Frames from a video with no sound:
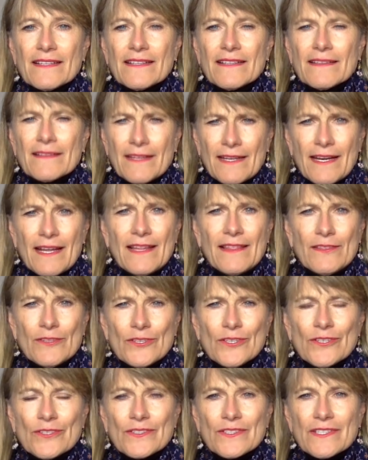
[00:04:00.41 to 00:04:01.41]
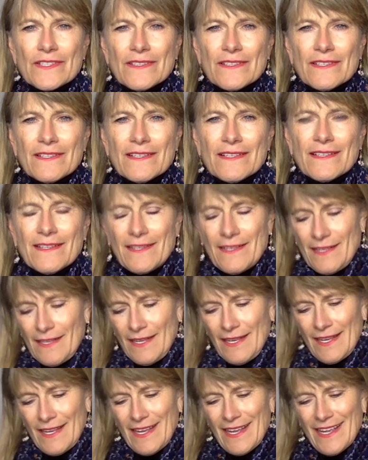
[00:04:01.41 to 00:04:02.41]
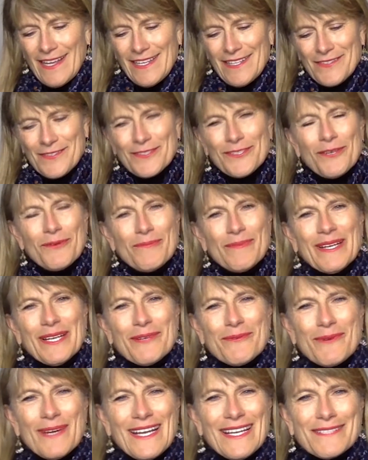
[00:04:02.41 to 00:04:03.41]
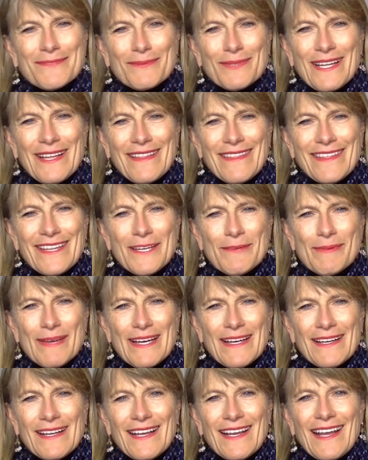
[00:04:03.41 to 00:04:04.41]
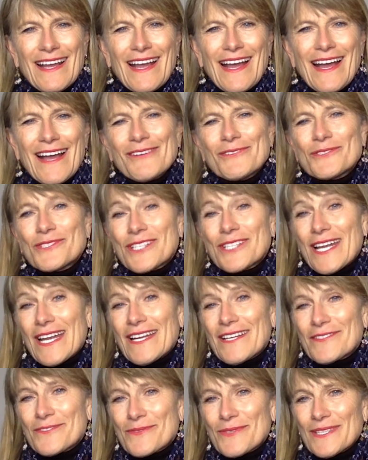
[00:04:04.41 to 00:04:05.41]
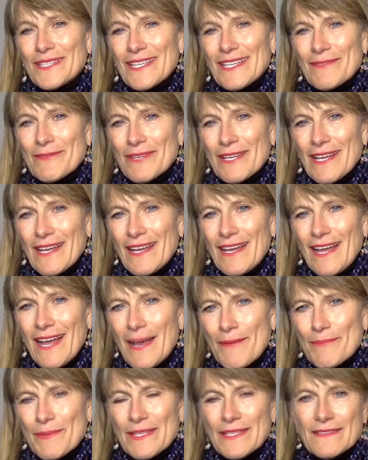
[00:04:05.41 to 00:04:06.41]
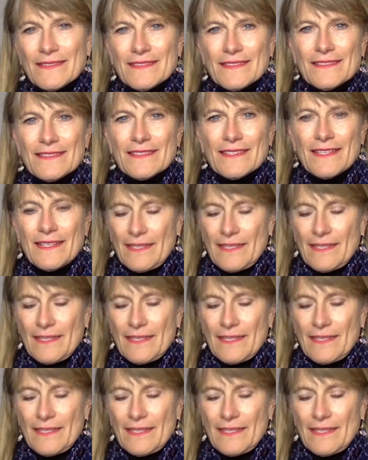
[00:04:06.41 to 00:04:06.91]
that I learned. And in so many ways, when I think about how change really happens,